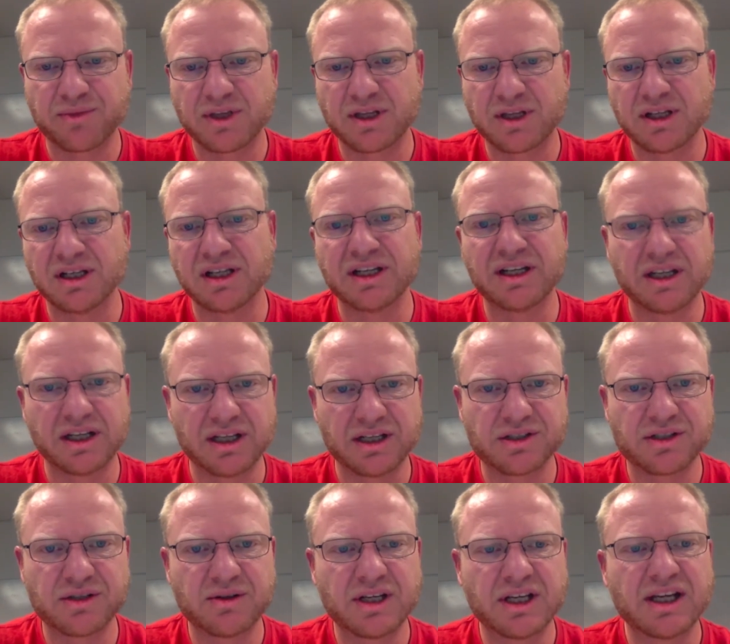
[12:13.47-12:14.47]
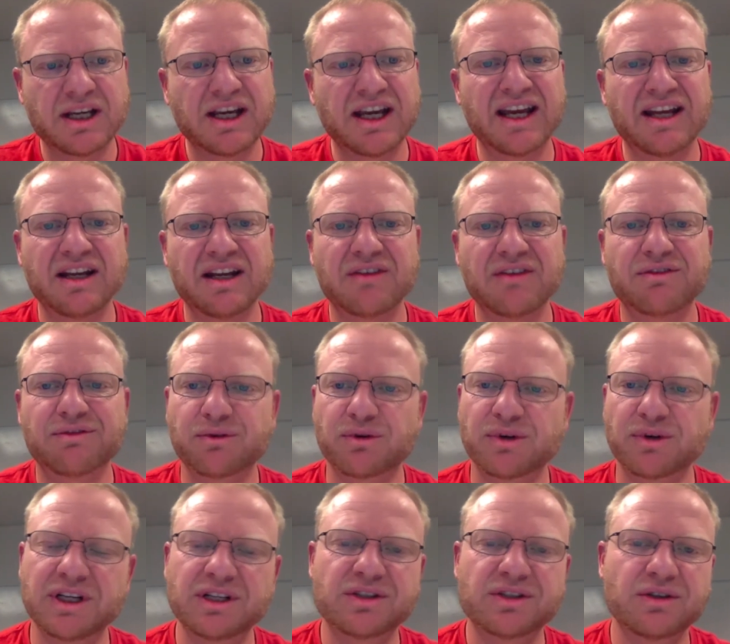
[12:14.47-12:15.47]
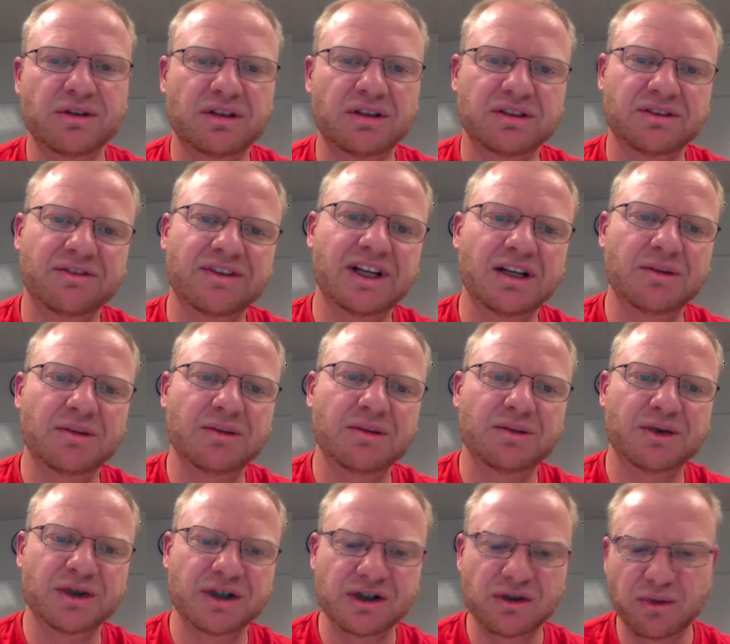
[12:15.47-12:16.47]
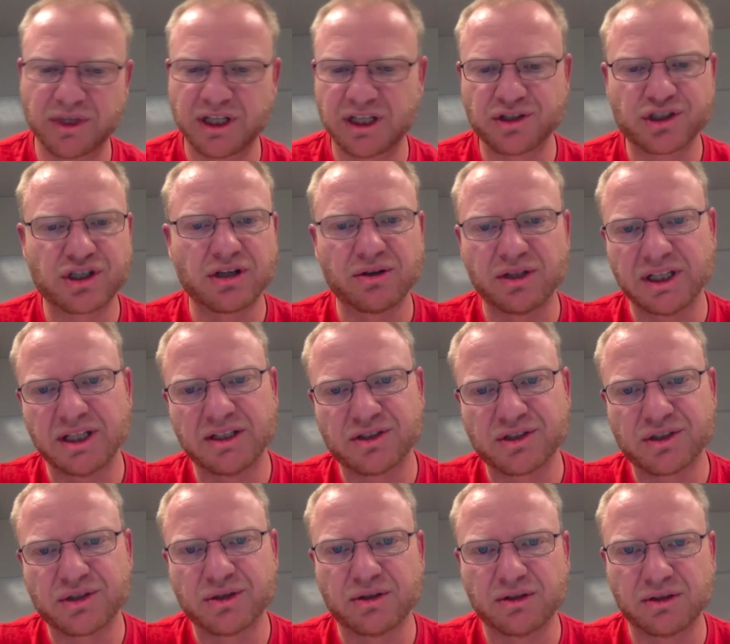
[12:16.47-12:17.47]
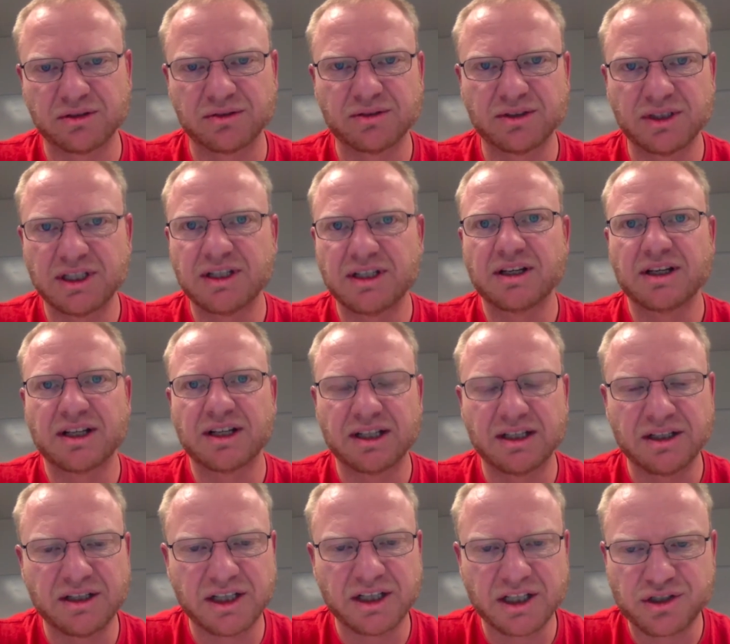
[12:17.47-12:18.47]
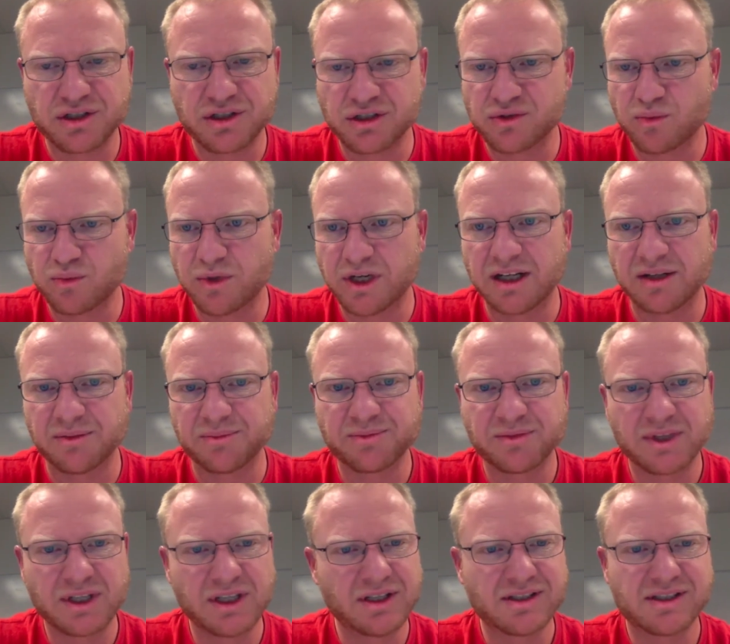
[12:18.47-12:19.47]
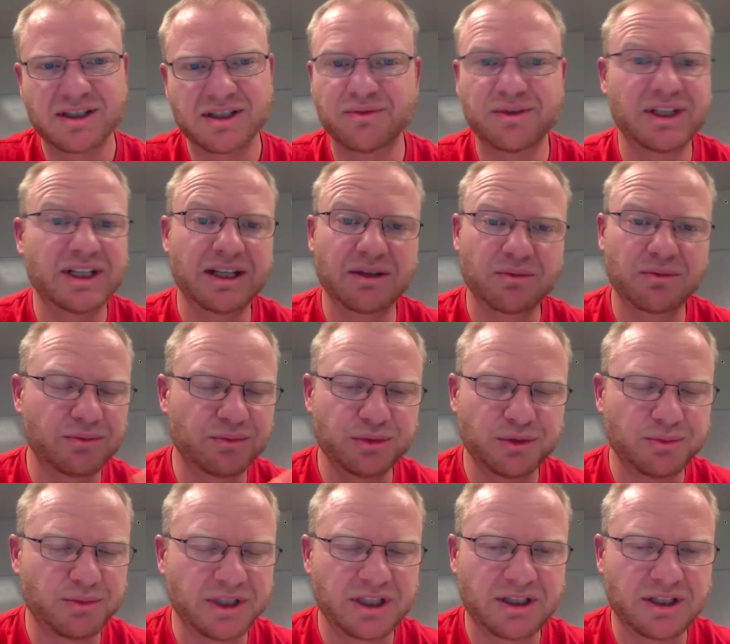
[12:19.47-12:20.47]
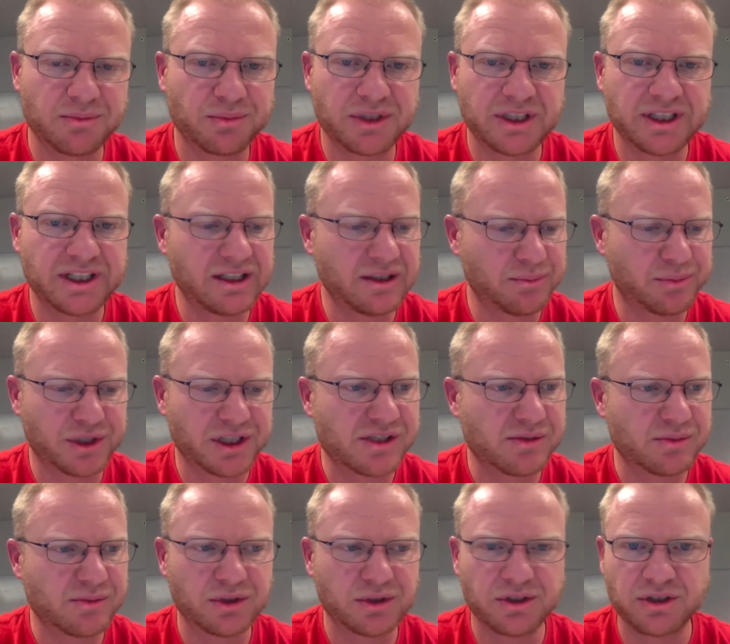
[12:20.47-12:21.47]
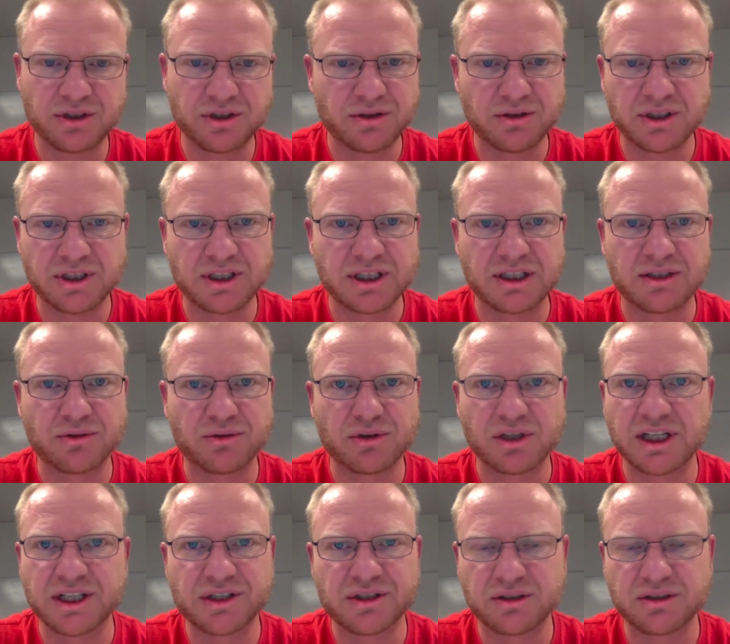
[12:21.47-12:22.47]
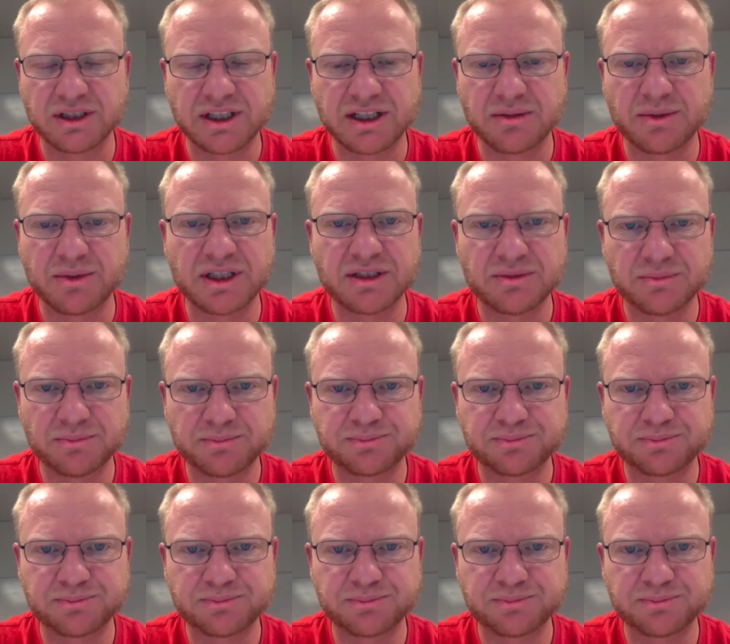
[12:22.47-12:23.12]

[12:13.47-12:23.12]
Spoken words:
lineage. And then for internal developers, we can show the internal lineage as well. Something that would be completely impossible to do in a relational database.